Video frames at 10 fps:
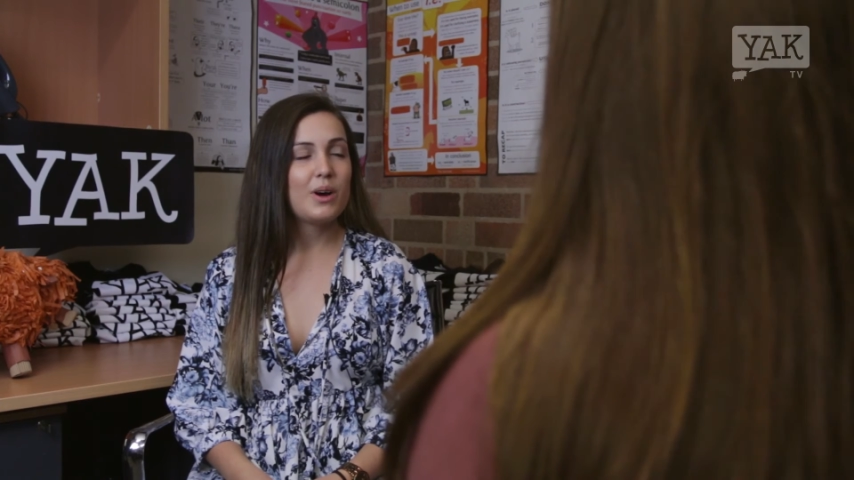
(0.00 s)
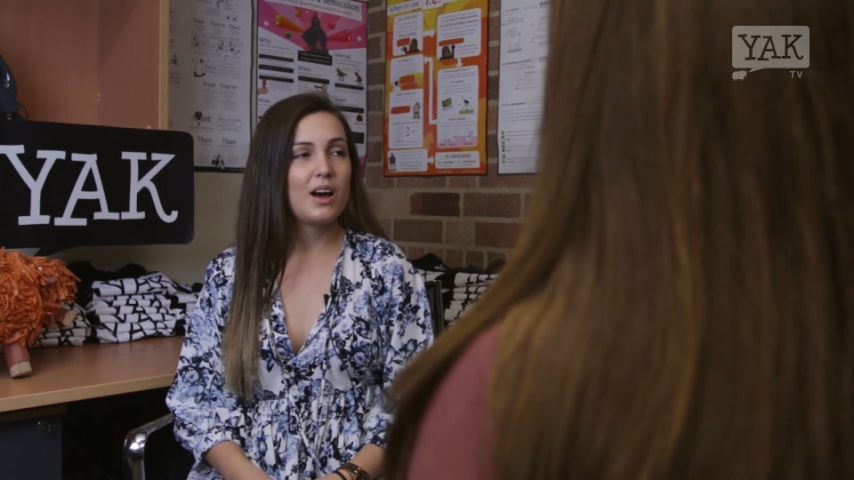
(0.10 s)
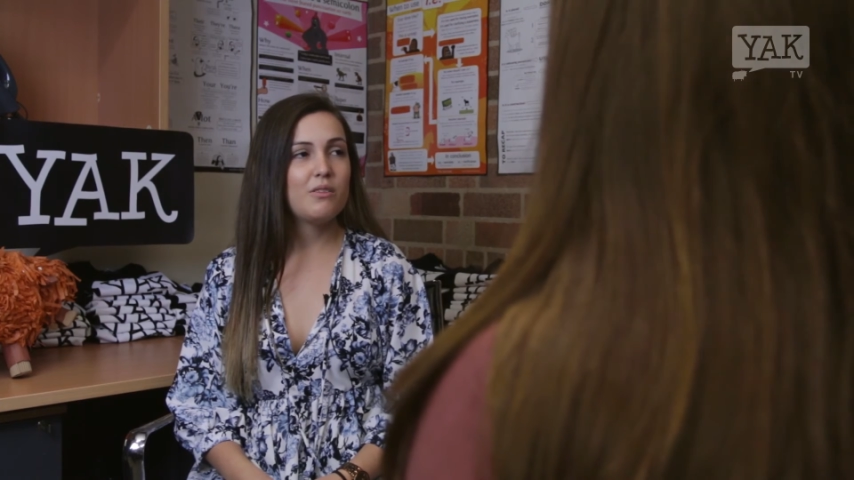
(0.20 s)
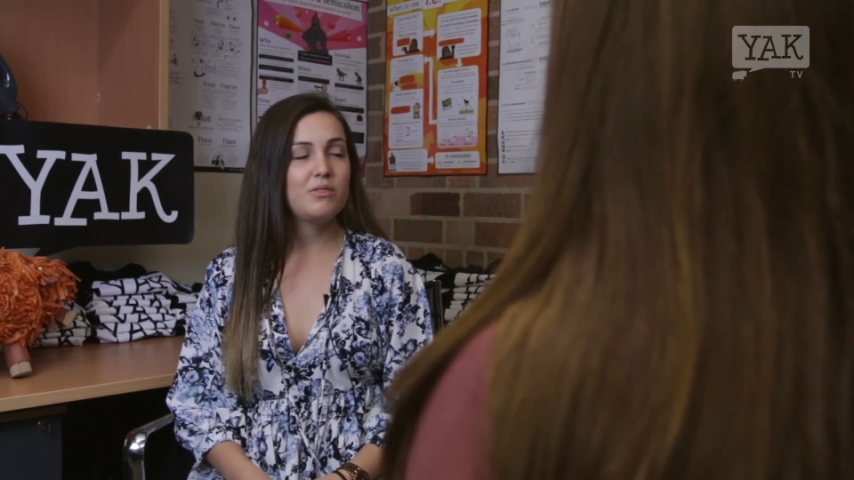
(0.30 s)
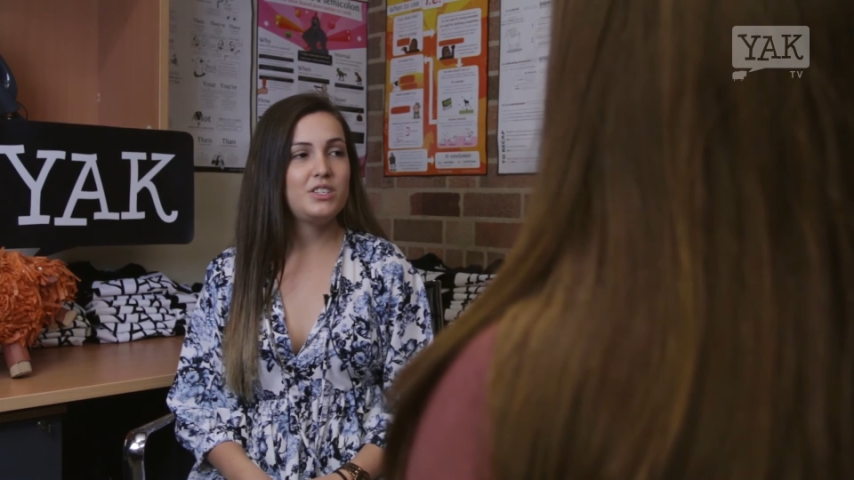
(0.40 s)

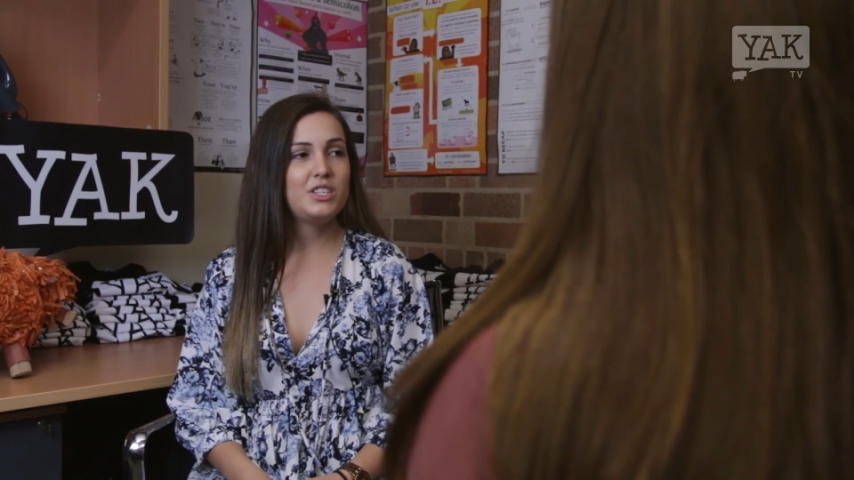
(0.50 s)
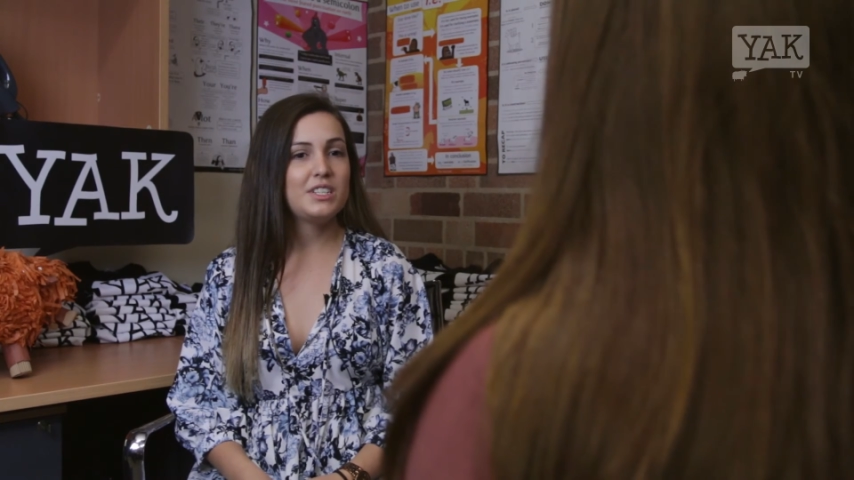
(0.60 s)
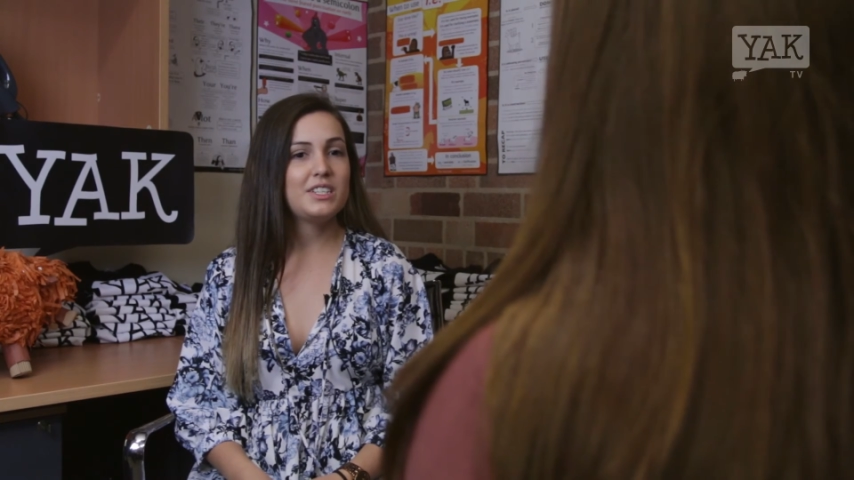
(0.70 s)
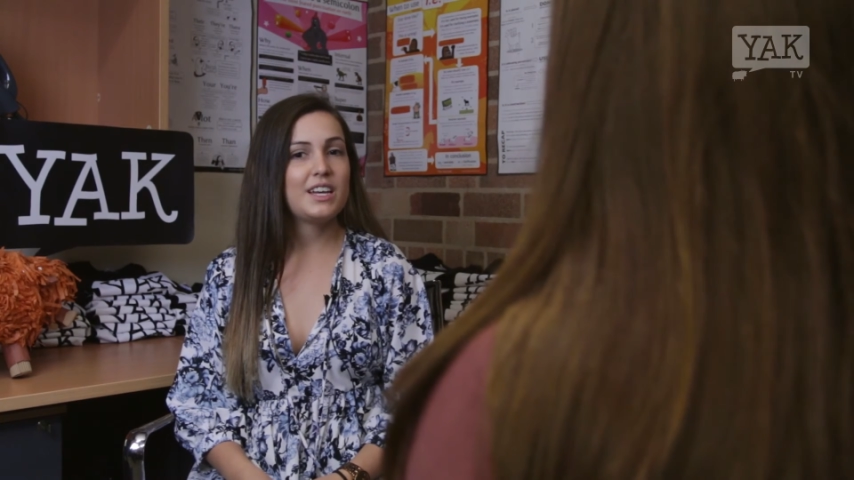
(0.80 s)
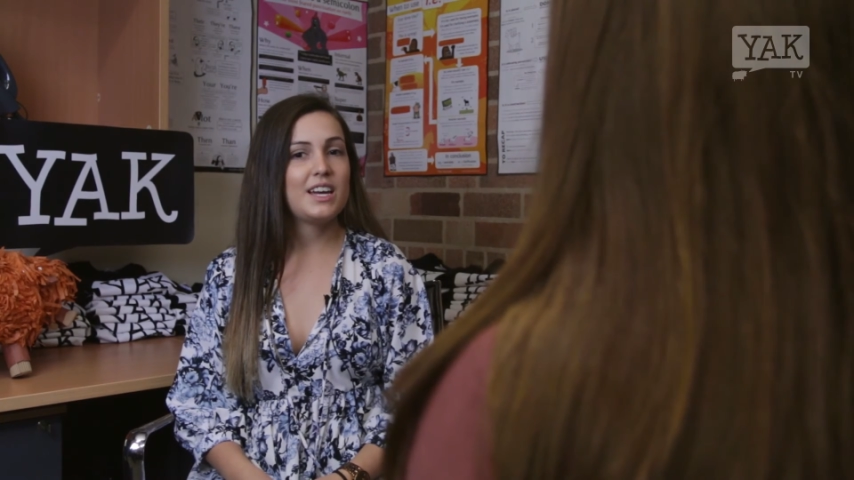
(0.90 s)
I would
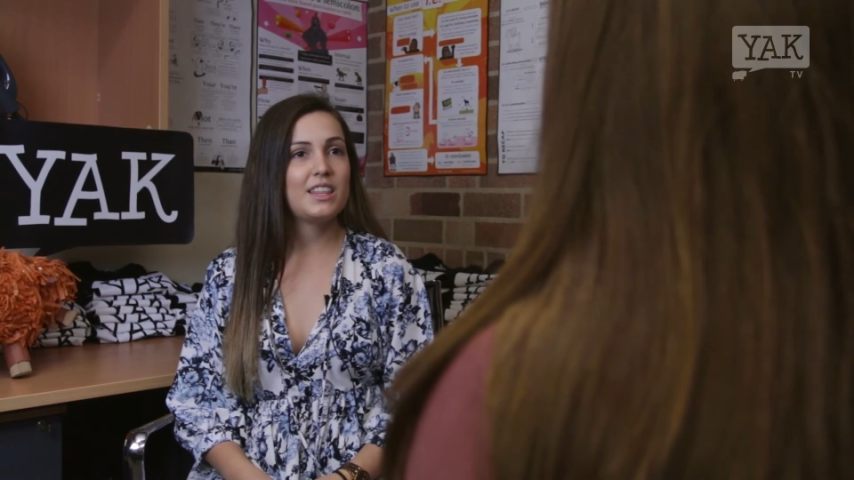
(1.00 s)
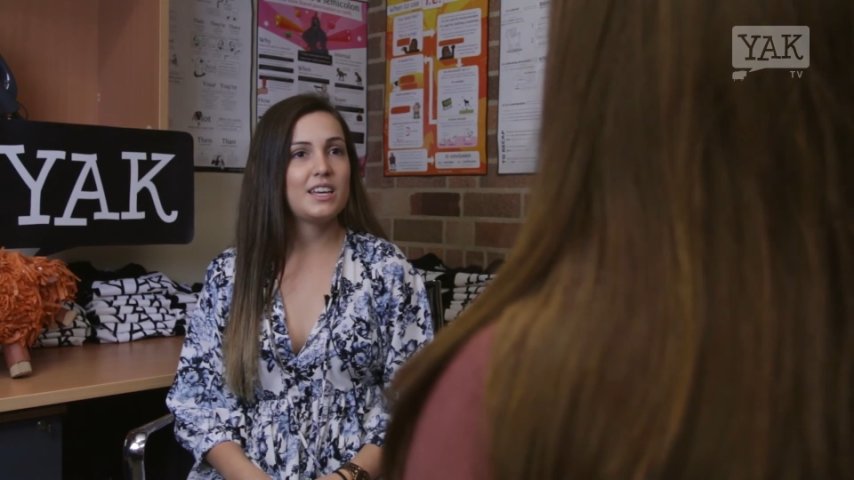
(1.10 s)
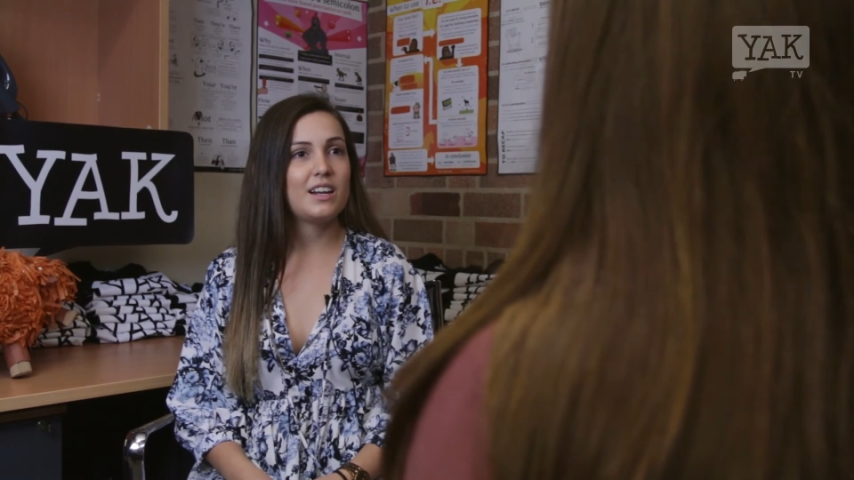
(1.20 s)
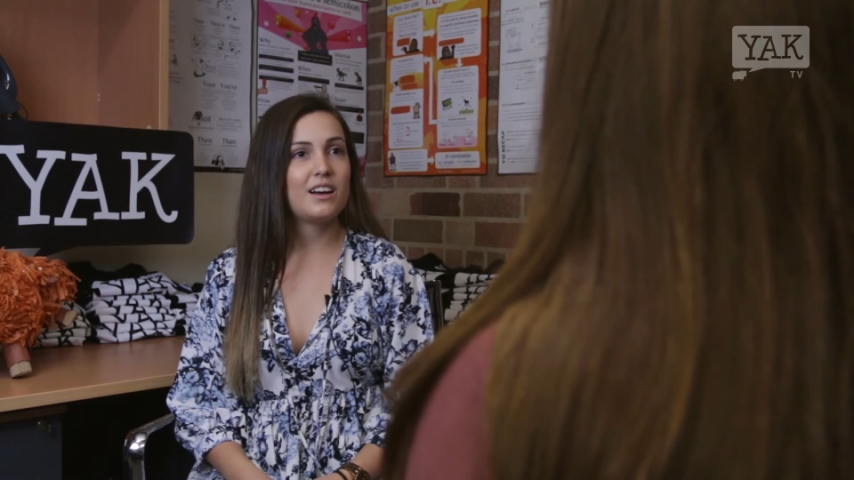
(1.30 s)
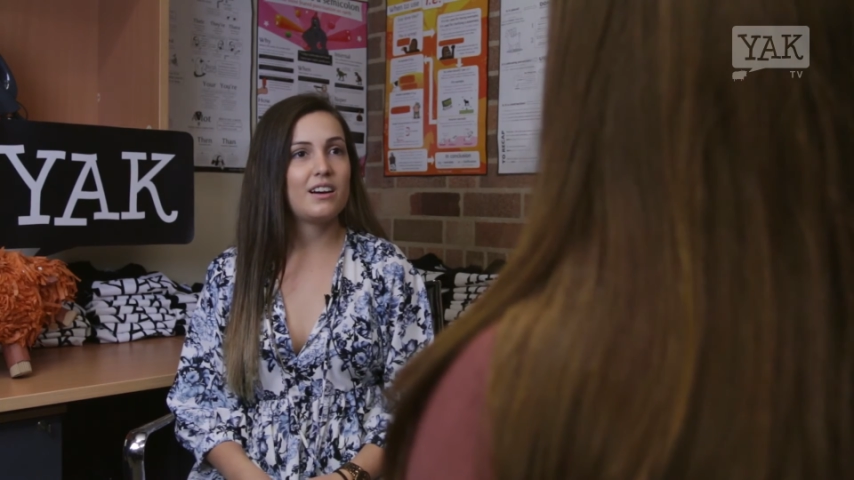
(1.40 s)
just say that